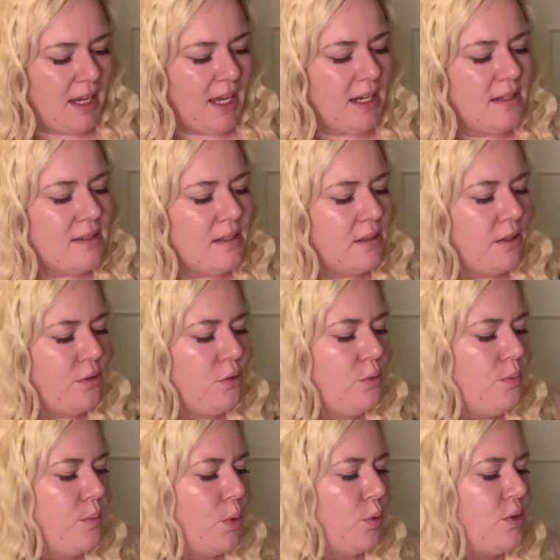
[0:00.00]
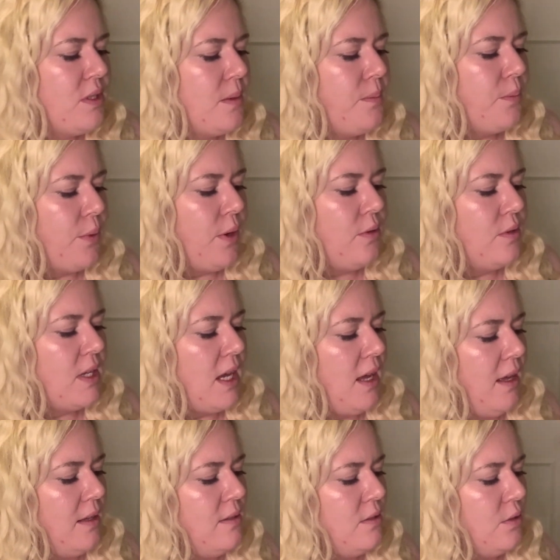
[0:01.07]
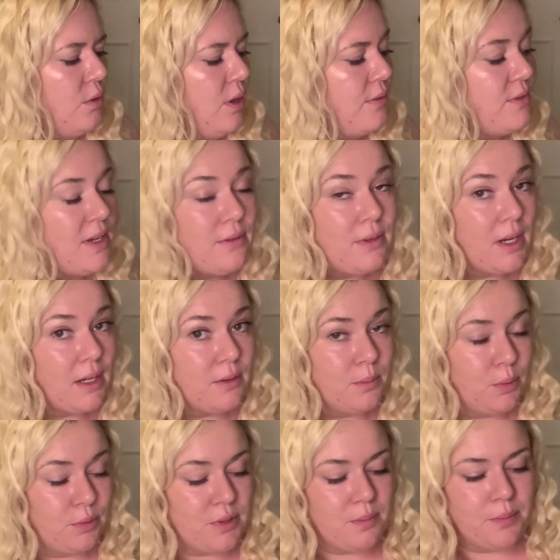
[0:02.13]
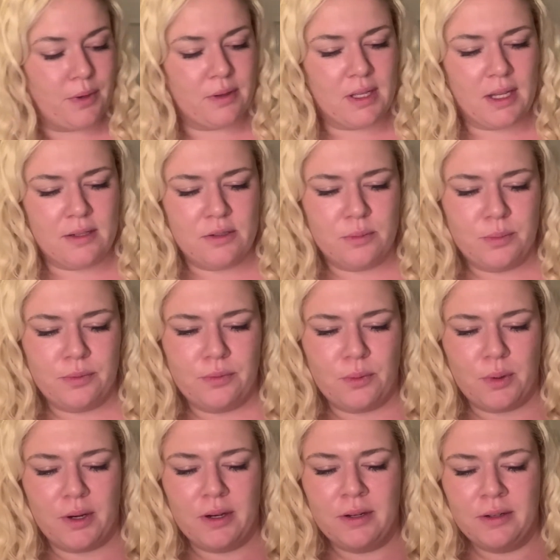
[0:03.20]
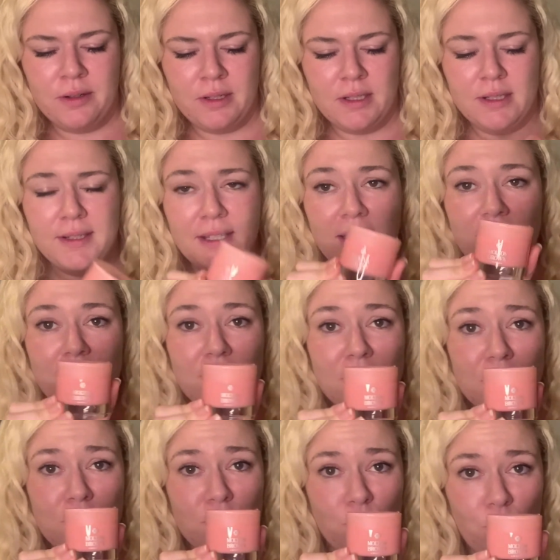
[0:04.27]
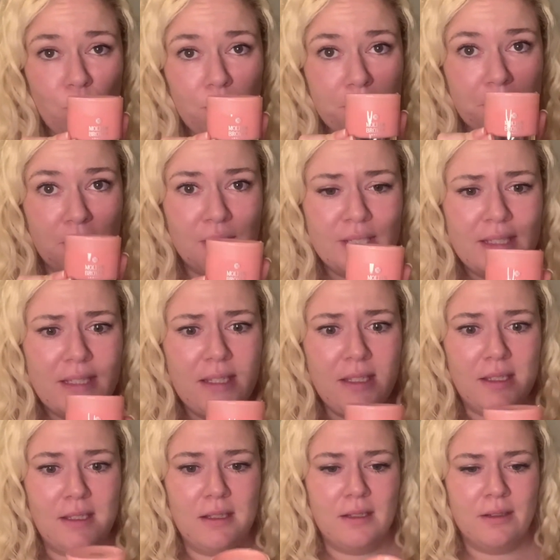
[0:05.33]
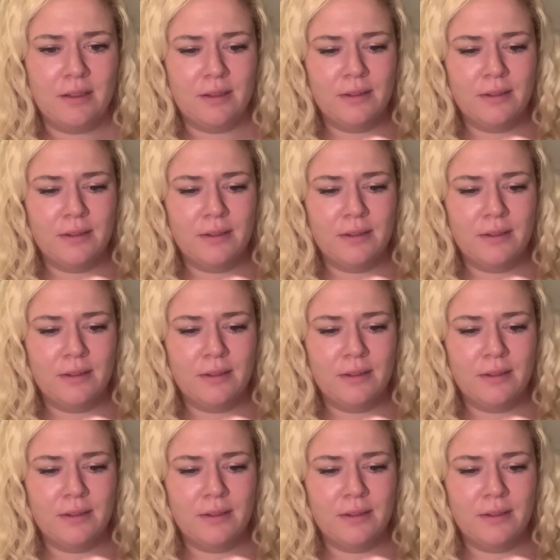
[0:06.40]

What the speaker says: It is a little molten brown candle. I've never had a molten brown candle before. It's so pretty.